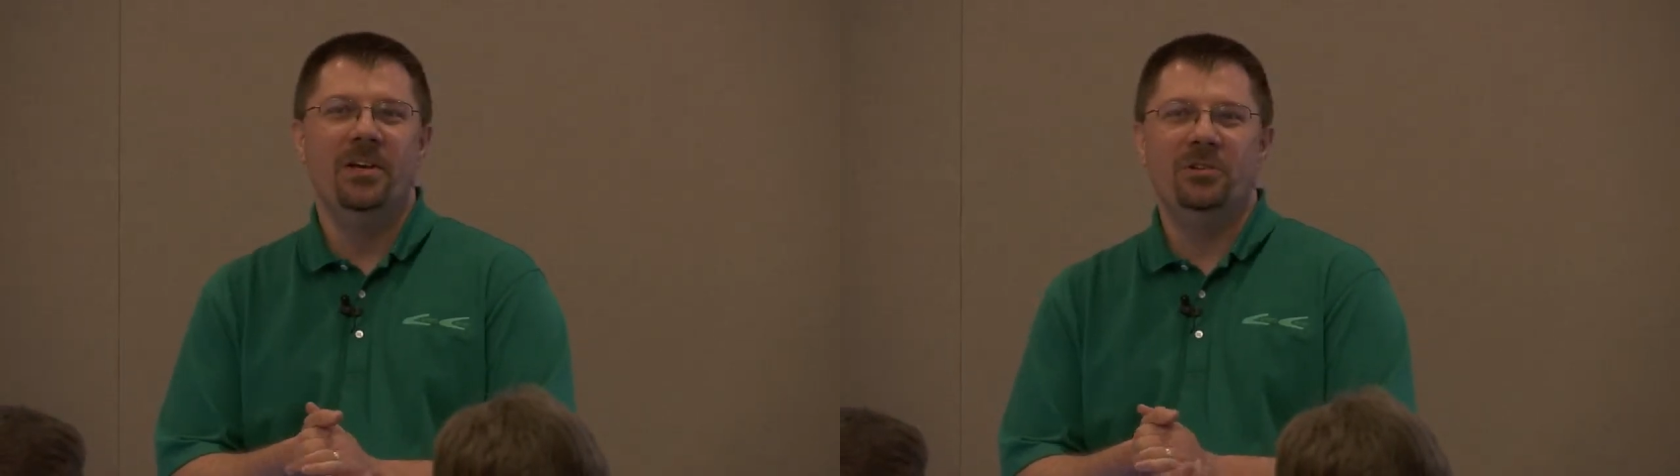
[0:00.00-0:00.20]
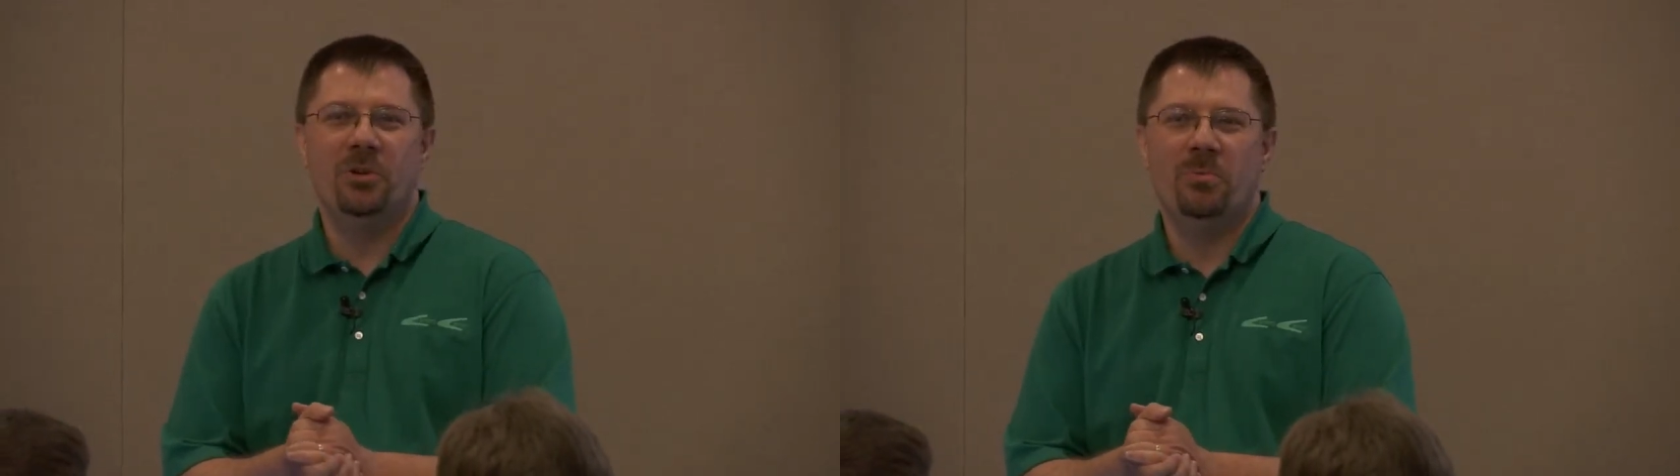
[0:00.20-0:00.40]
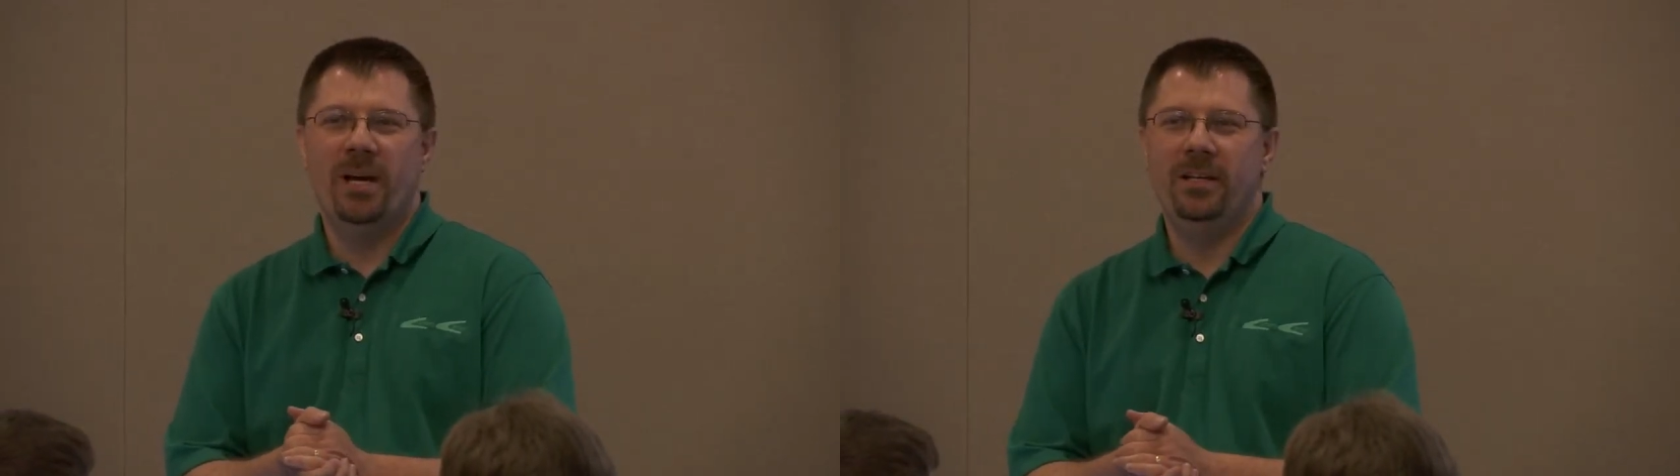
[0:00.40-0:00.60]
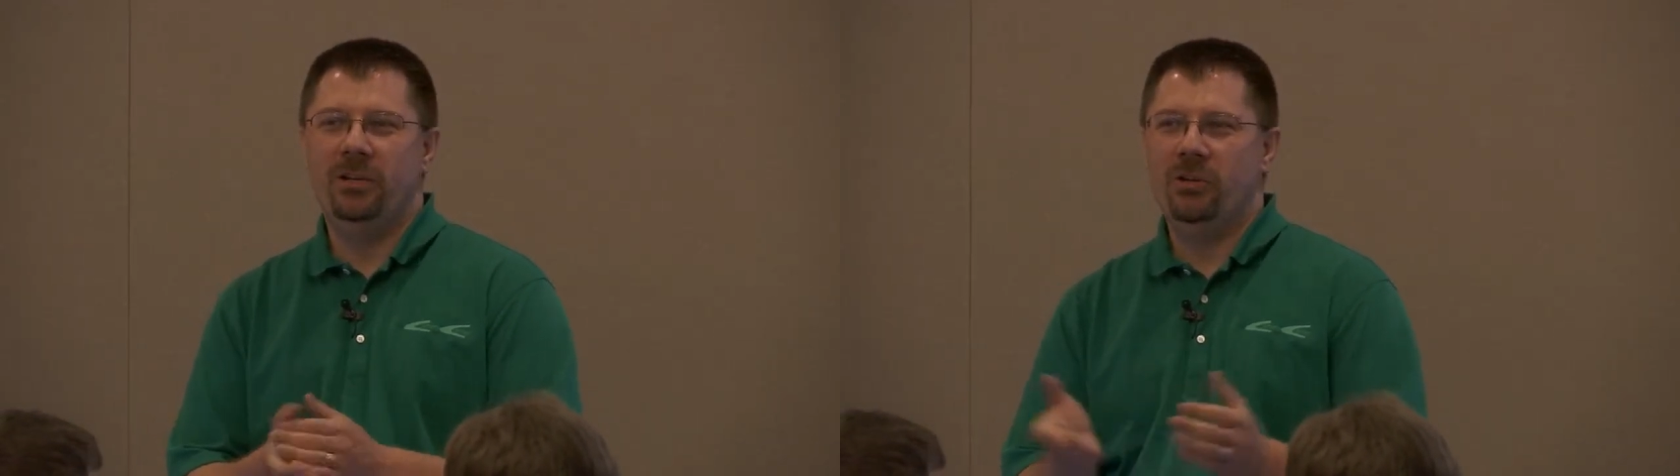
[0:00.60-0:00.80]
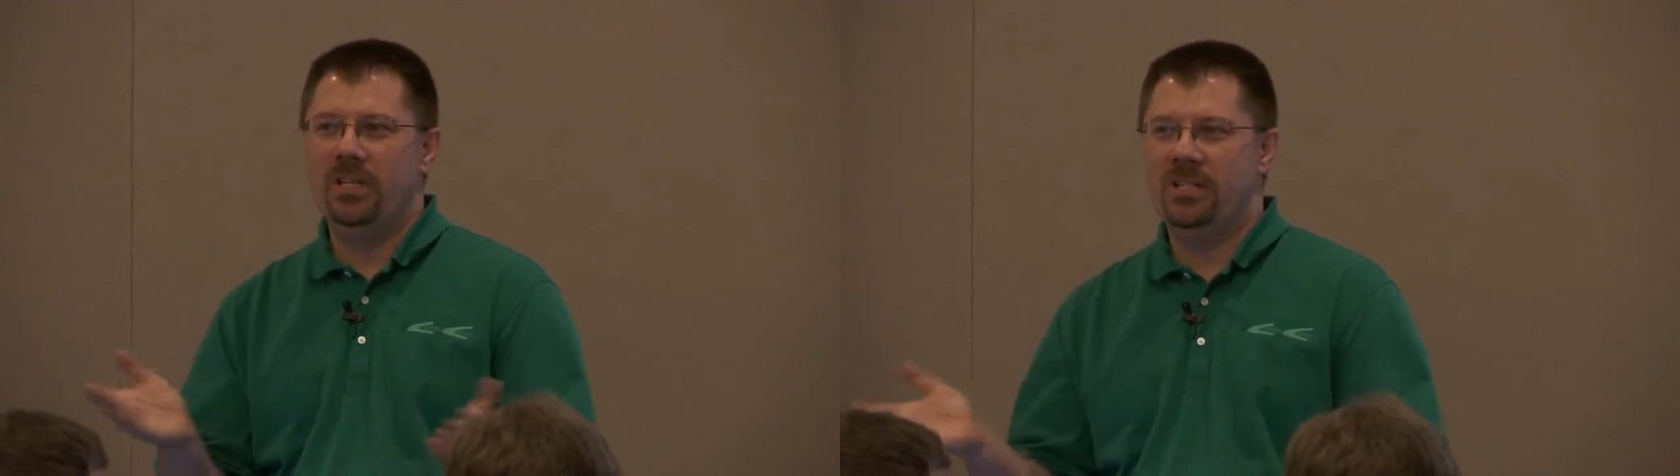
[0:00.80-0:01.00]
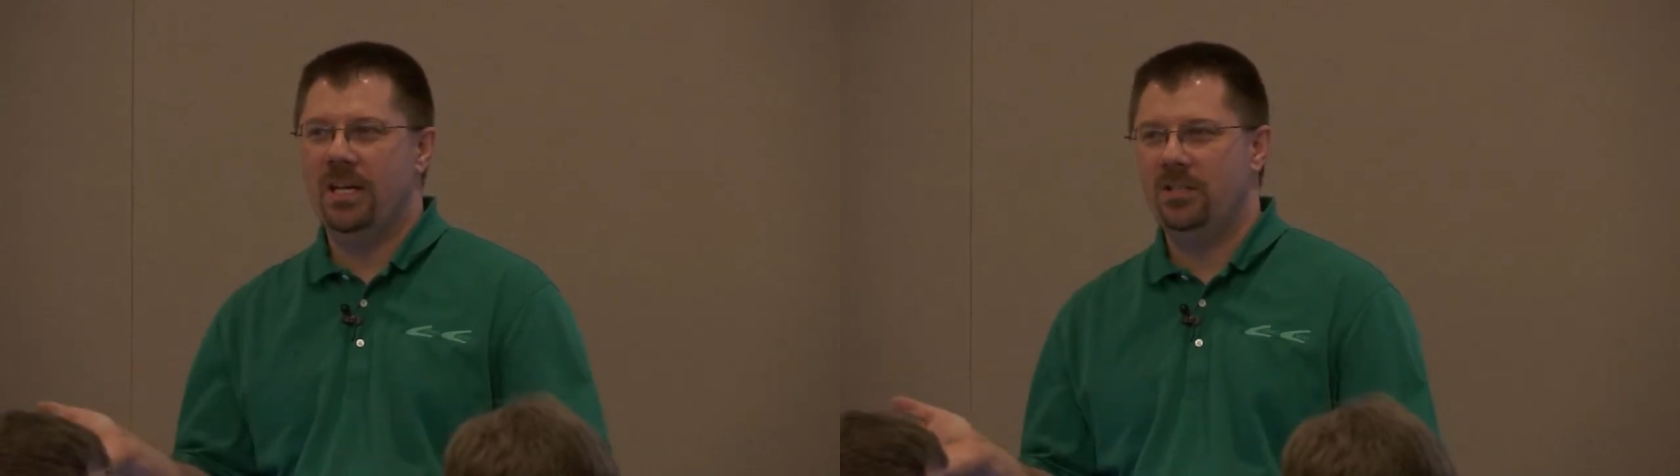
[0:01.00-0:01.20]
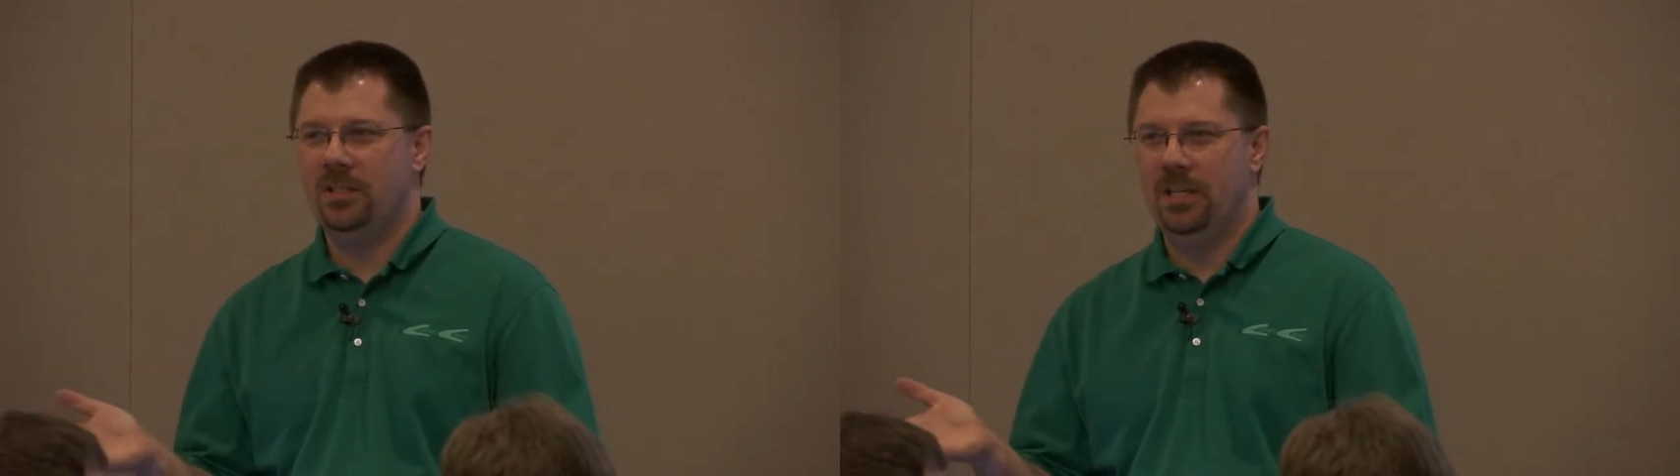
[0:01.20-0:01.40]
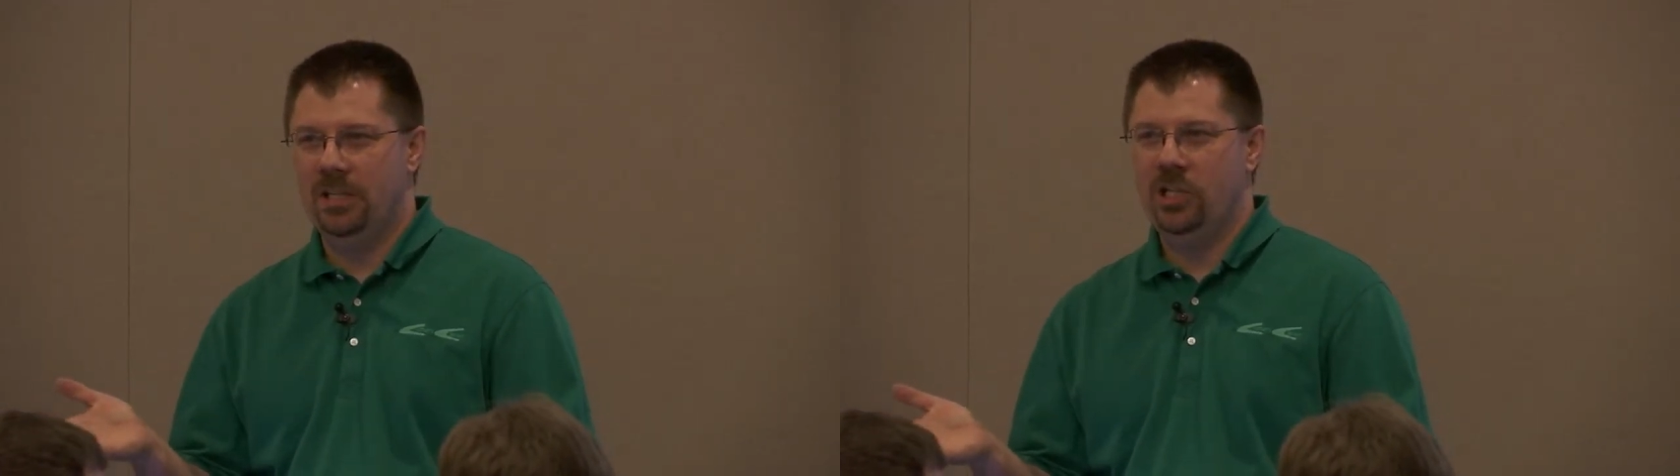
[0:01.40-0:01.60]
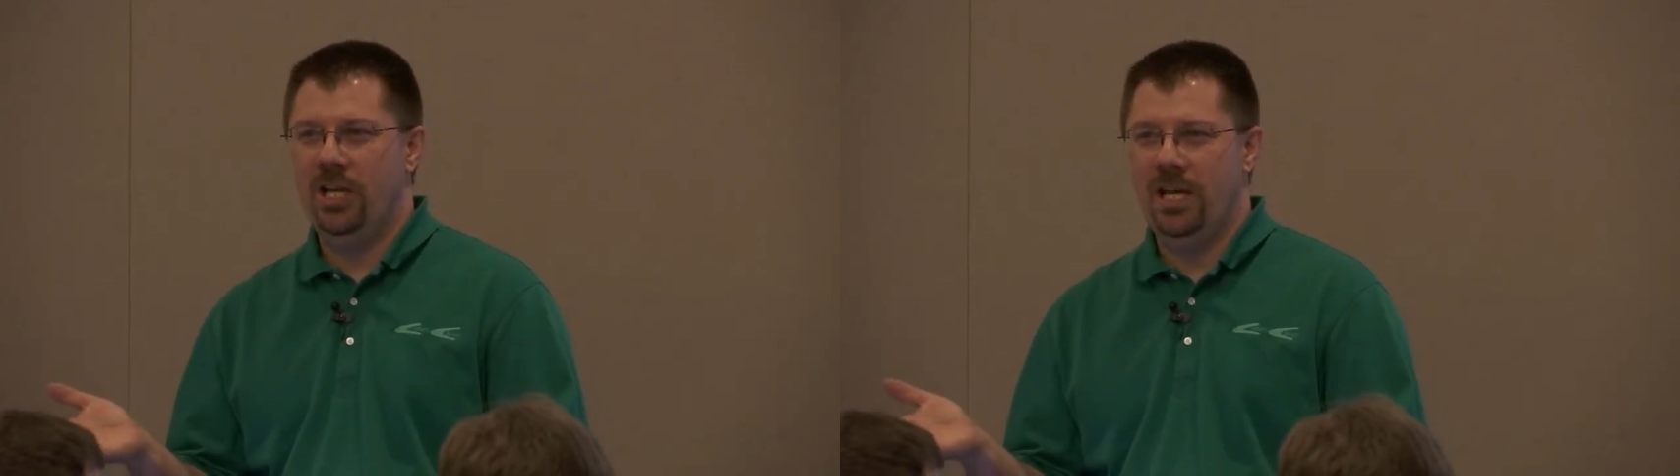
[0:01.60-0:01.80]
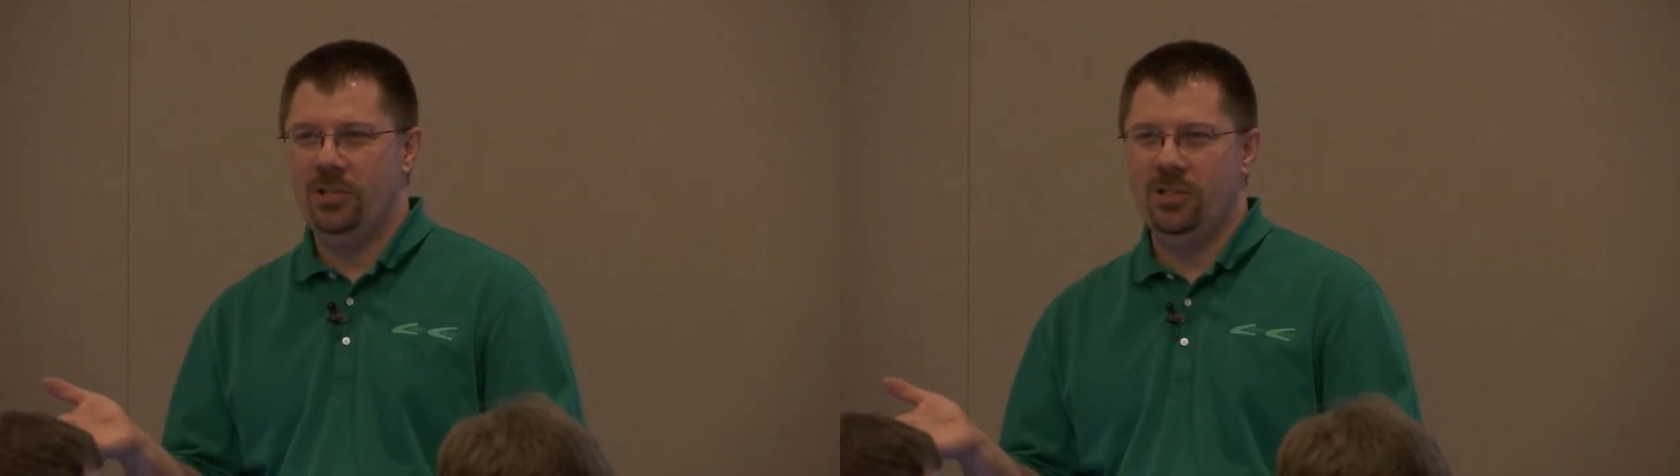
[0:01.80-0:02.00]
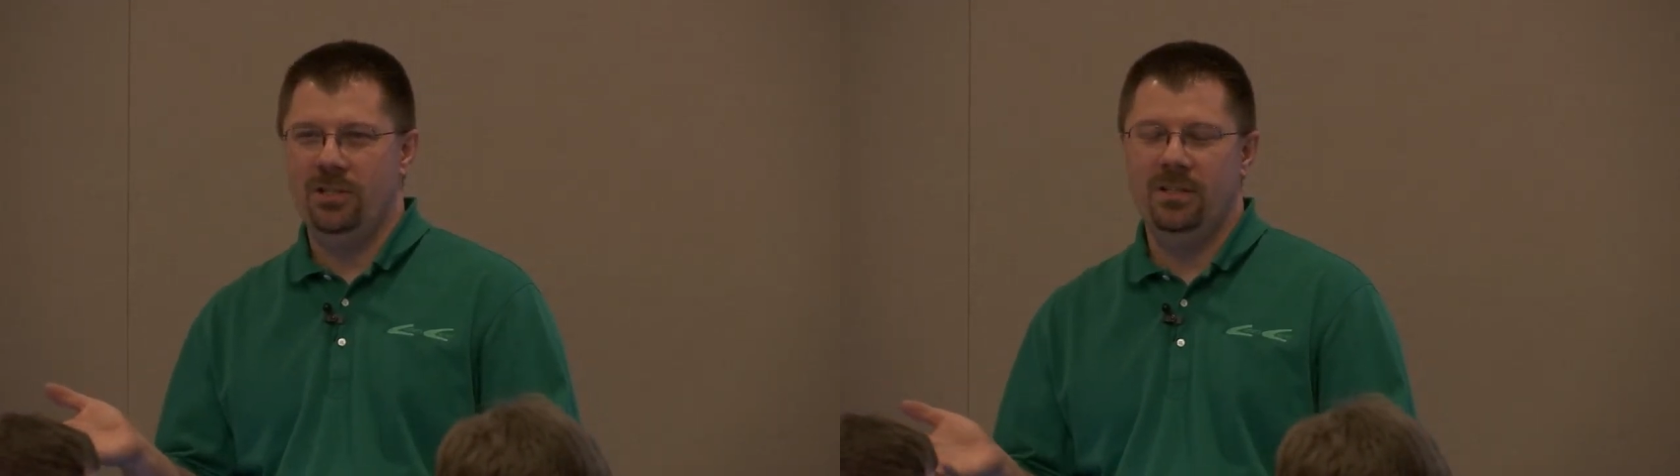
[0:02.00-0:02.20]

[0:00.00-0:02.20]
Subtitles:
So my degree is actually in education,